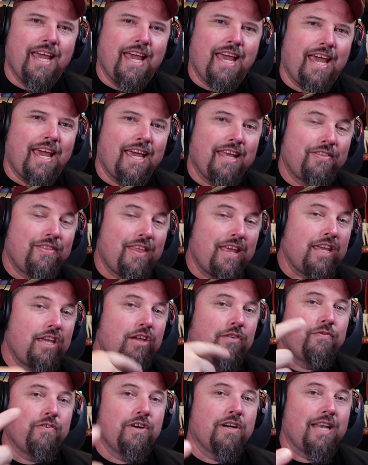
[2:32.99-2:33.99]
And
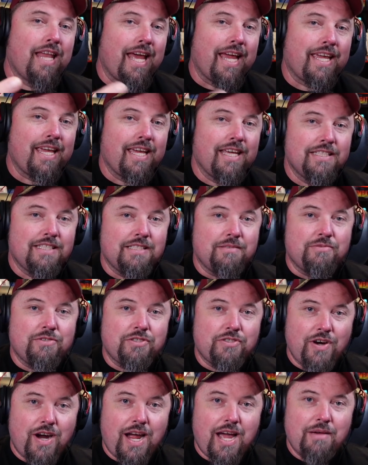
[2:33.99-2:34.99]
thank you for liking and
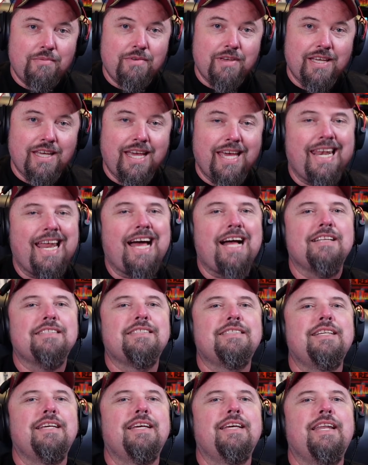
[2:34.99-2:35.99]
subscribing, and I'll
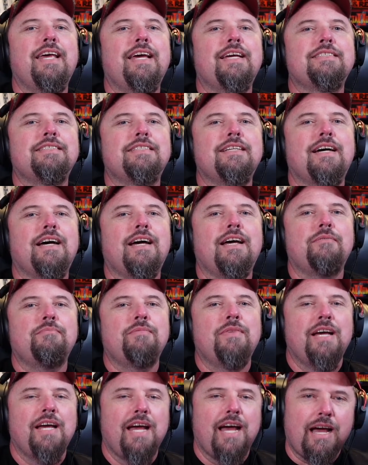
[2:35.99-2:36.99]
see you next time.